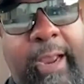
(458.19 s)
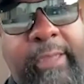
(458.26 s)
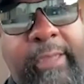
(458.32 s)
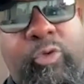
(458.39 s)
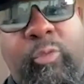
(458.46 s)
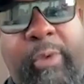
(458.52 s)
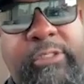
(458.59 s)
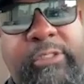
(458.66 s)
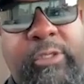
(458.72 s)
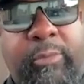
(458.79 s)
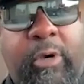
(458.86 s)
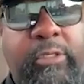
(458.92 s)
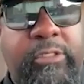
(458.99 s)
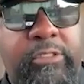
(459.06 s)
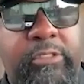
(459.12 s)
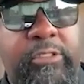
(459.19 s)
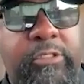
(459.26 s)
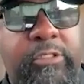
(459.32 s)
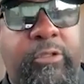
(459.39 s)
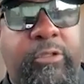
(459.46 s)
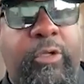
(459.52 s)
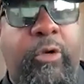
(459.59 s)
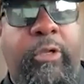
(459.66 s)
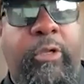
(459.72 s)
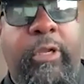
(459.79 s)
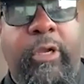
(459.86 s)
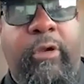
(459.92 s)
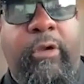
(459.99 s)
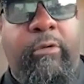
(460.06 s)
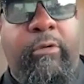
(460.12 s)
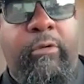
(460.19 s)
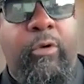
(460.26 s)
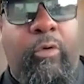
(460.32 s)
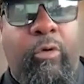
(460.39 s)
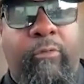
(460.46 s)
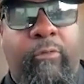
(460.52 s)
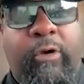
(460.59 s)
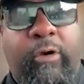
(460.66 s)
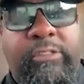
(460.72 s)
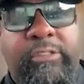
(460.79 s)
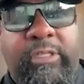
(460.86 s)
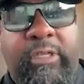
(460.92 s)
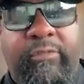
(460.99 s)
high school basketball, and this is your third year on varsity,